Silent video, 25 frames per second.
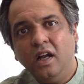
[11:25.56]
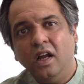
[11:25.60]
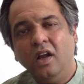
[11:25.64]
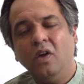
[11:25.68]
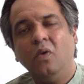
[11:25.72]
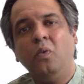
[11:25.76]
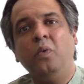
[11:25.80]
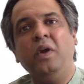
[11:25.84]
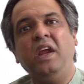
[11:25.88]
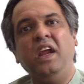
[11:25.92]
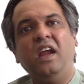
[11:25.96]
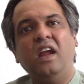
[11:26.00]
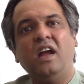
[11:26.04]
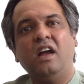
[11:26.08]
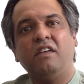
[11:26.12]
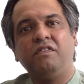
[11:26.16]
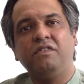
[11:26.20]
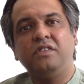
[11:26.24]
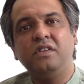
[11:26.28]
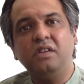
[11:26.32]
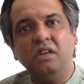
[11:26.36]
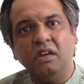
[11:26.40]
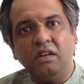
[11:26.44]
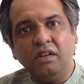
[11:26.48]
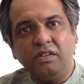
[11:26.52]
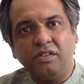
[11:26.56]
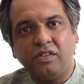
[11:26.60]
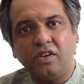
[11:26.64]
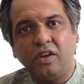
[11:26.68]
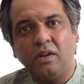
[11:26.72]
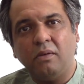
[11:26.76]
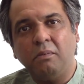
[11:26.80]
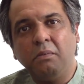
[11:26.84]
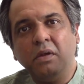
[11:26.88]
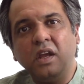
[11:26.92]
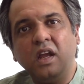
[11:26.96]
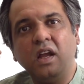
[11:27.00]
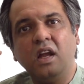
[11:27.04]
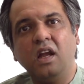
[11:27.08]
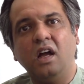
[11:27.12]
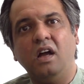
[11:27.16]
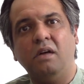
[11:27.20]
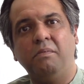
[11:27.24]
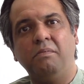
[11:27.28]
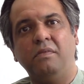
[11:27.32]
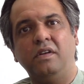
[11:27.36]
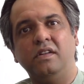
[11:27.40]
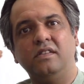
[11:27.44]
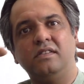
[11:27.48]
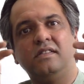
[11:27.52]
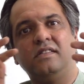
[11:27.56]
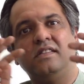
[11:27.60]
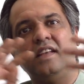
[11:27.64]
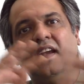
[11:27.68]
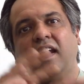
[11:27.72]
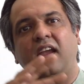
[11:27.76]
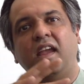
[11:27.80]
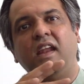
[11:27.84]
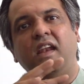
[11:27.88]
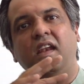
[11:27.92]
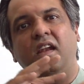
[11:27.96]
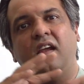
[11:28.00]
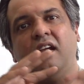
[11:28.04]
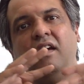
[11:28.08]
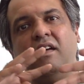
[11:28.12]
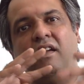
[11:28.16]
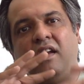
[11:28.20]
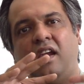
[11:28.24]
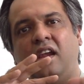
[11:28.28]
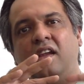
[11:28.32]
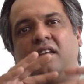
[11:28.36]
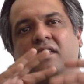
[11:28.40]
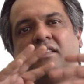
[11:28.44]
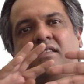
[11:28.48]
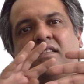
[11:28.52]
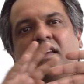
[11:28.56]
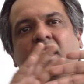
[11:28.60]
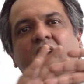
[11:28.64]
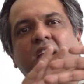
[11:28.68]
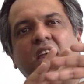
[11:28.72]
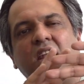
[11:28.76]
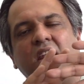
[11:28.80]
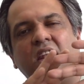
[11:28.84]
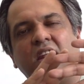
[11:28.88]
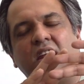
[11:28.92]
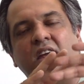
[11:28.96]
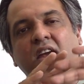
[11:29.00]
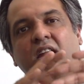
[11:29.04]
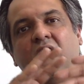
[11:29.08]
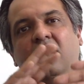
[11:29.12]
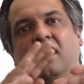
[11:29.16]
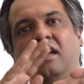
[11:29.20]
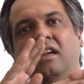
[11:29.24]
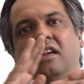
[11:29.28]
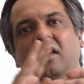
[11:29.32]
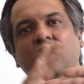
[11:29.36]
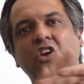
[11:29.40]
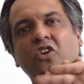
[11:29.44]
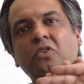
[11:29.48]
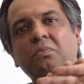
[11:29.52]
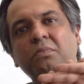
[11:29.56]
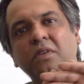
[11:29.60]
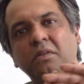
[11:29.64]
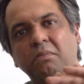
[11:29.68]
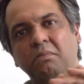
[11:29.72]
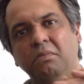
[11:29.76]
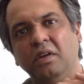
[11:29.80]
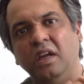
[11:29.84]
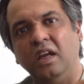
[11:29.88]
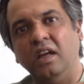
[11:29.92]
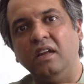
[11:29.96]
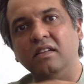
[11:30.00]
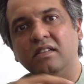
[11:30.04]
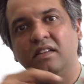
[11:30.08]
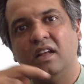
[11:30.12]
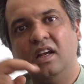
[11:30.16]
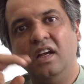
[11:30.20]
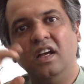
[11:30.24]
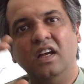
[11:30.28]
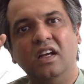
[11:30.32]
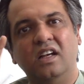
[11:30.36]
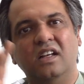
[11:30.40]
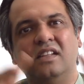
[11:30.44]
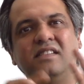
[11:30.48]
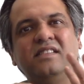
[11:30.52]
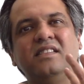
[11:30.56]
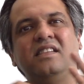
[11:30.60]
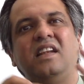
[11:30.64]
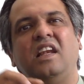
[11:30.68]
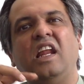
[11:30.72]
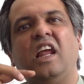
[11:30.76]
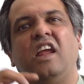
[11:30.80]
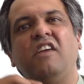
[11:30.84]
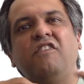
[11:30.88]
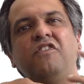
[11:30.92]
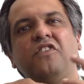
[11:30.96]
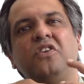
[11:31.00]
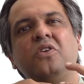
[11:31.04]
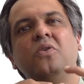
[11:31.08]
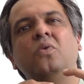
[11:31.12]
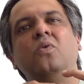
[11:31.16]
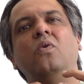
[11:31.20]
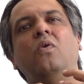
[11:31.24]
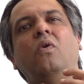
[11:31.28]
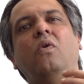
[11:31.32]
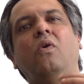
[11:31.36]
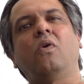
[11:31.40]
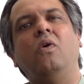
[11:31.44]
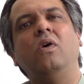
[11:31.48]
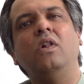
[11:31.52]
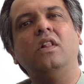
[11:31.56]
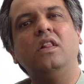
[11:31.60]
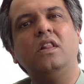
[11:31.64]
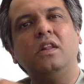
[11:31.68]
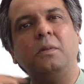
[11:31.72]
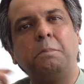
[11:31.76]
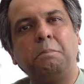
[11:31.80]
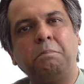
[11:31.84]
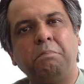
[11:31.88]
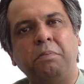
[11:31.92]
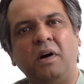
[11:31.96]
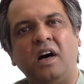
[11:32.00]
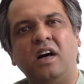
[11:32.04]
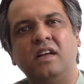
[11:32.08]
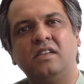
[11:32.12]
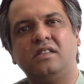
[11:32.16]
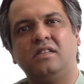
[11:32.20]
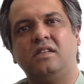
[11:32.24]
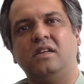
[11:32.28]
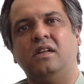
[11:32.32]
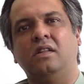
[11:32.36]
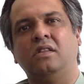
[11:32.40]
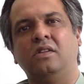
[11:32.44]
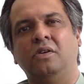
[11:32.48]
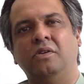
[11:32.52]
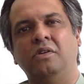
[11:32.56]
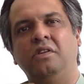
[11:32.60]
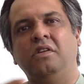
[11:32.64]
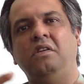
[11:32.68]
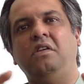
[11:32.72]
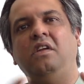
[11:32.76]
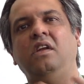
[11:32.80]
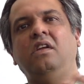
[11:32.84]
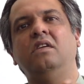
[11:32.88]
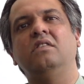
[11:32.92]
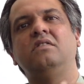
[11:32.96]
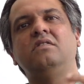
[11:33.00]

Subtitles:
We have just become second-grade, second-handed human beings, a slave to all the past authority, a